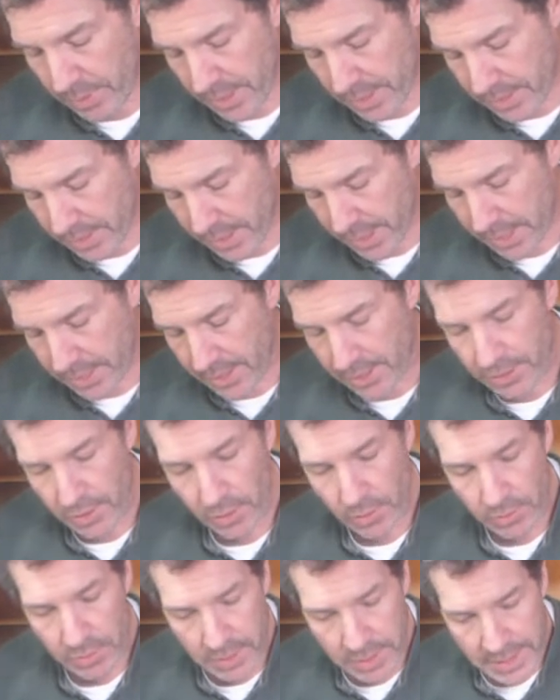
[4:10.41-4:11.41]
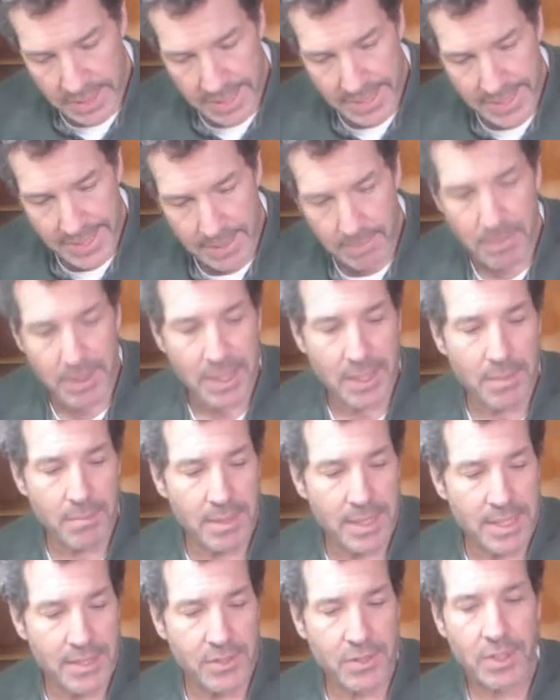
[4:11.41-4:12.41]
that say you don't need a
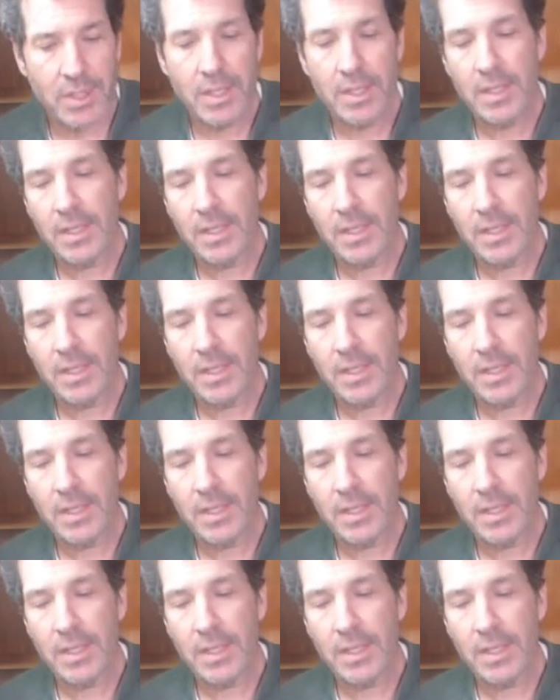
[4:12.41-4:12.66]
BMS,